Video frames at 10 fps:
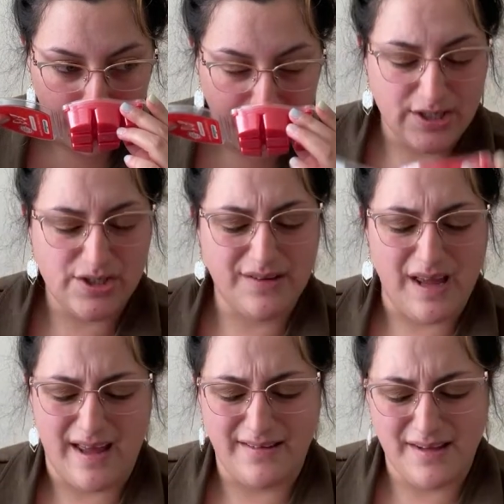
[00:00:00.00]
it just
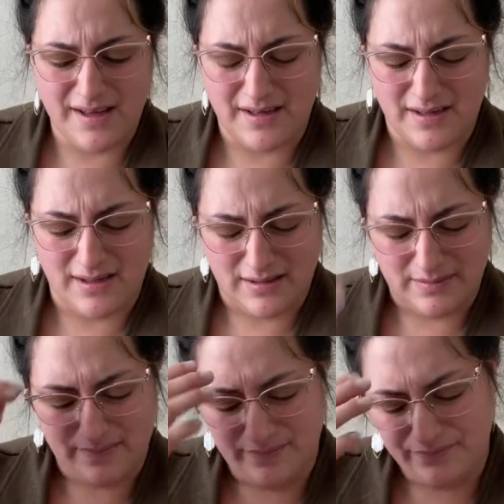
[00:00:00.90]
has like a,
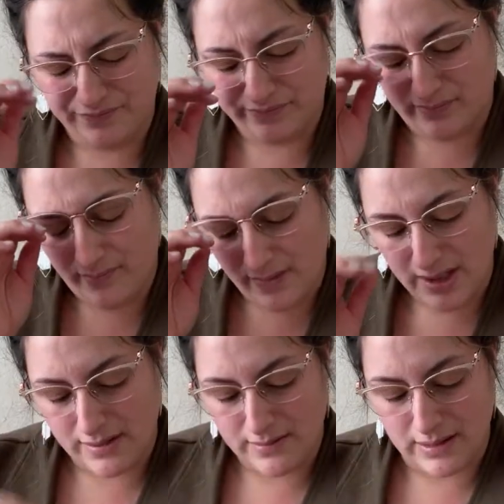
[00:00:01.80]
um,
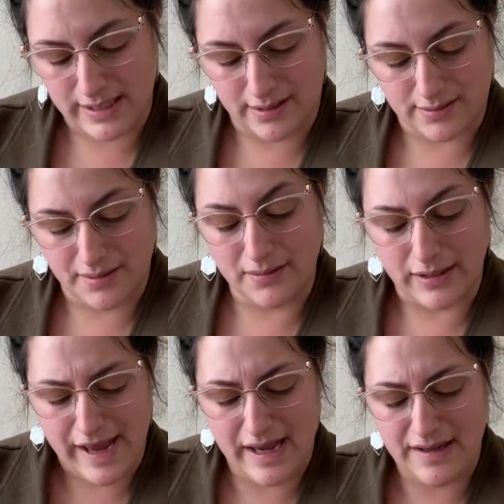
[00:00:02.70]
like a
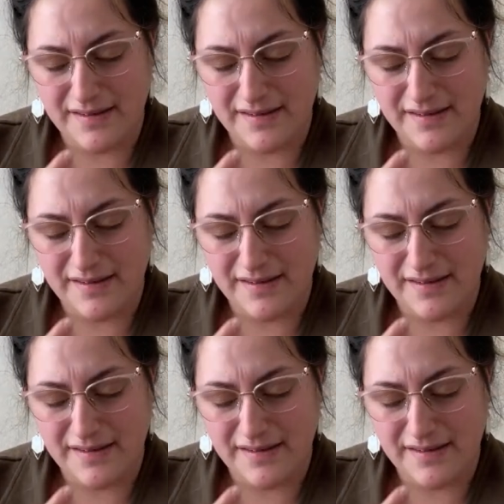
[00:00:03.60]
clay